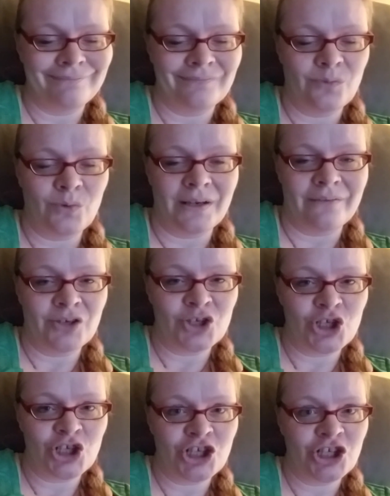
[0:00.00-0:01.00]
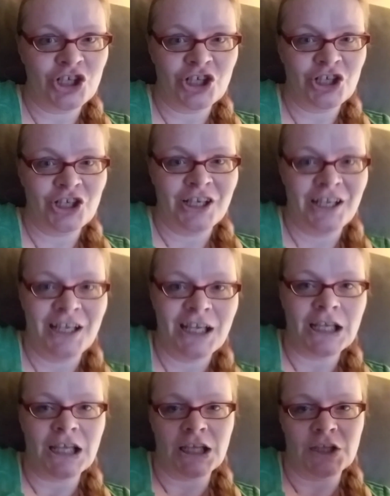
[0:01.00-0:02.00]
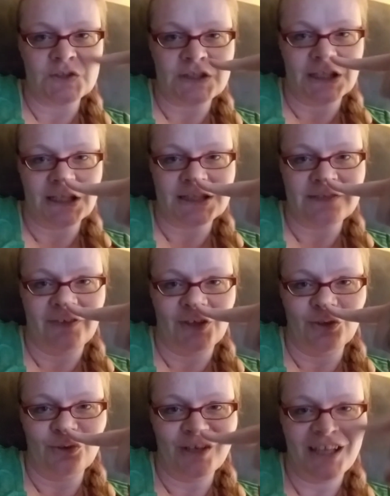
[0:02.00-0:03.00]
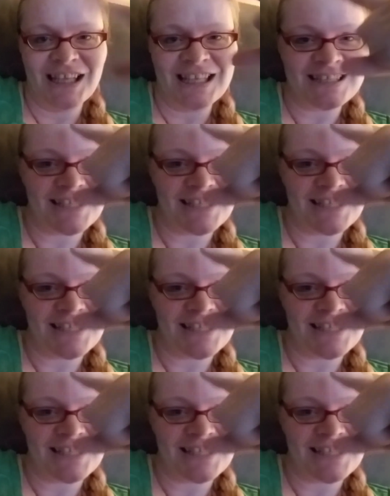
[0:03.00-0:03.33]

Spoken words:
whatever. Get used to this view, this